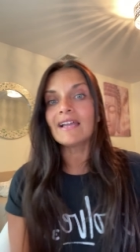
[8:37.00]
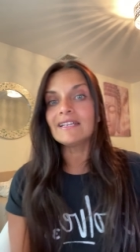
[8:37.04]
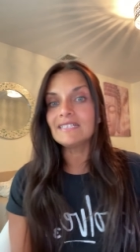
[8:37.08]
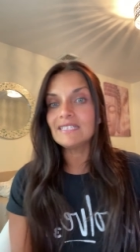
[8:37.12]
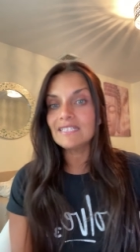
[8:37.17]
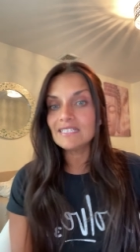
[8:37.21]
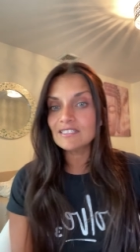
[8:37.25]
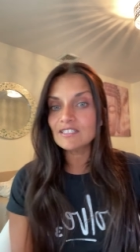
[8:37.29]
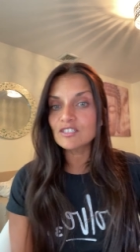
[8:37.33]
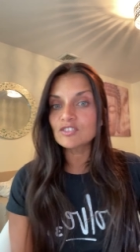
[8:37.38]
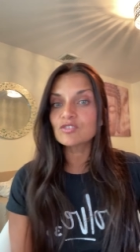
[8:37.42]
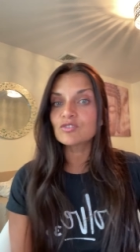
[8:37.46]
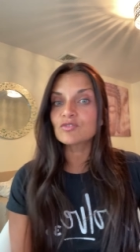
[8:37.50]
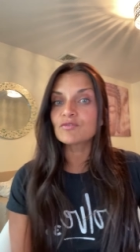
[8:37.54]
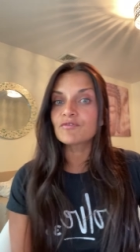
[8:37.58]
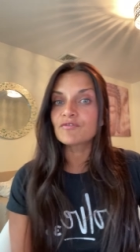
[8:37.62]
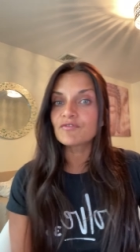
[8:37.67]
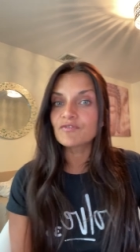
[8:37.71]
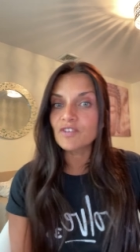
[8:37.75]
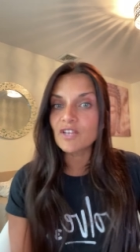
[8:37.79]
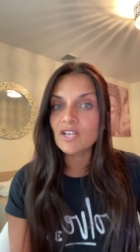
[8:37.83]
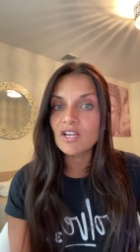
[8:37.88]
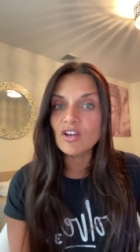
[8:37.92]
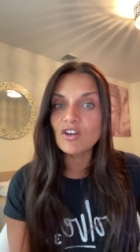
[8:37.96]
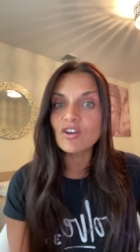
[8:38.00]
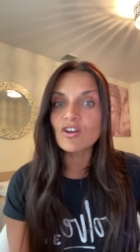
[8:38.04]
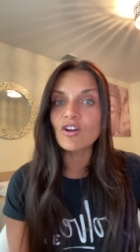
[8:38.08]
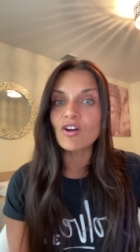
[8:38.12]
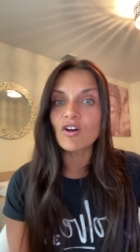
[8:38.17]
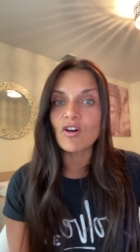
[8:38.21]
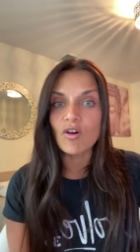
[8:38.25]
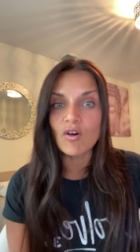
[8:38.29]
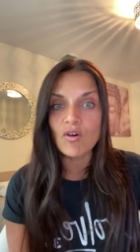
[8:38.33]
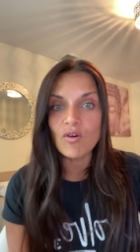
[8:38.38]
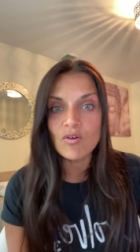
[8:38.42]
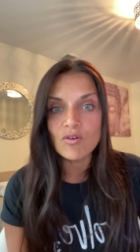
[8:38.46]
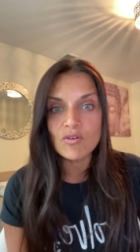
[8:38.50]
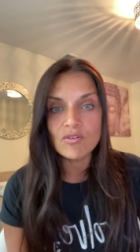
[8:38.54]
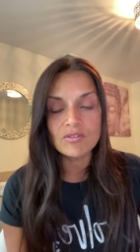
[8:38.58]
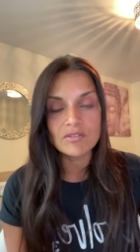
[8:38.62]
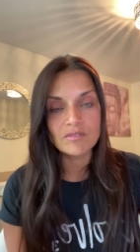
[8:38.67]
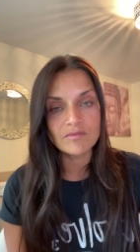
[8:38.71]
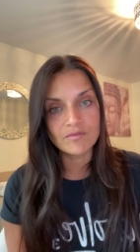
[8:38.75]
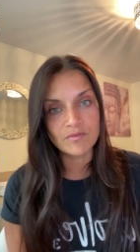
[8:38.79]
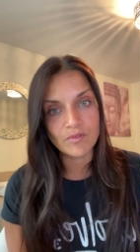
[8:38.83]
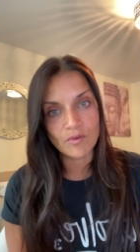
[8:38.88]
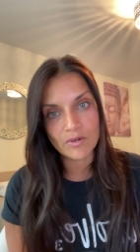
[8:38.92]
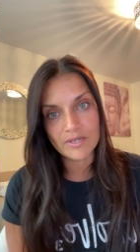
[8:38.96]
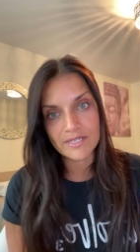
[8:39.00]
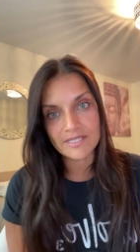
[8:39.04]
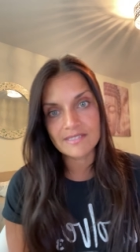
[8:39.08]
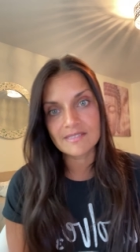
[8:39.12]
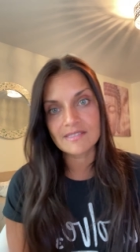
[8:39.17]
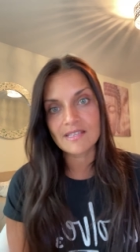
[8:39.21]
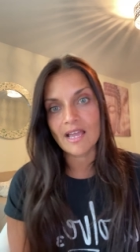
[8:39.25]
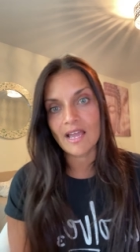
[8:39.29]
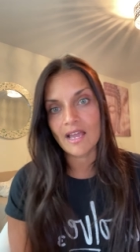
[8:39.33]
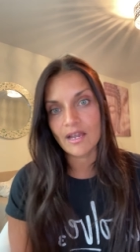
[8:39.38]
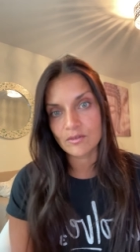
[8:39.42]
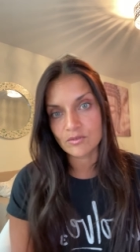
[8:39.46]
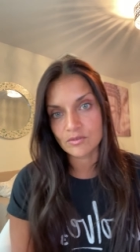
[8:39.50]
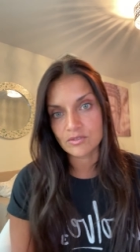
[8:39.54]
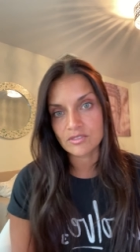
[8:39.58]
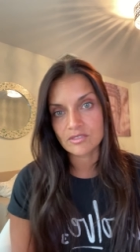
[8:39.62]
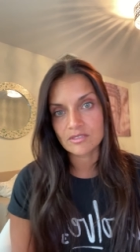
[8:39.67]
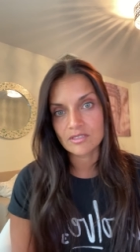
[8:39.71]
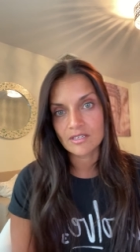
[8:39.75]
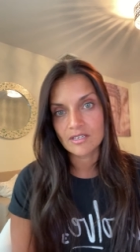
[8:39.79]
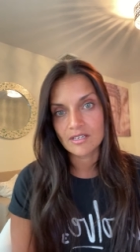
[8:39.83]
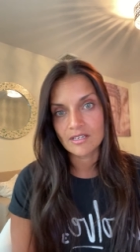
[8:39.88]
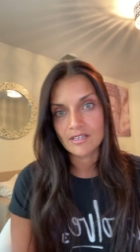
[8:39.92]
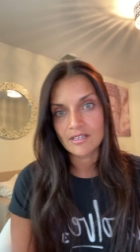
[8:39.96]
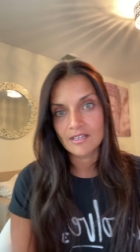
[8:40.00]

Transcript: I need her to figure her own voice out.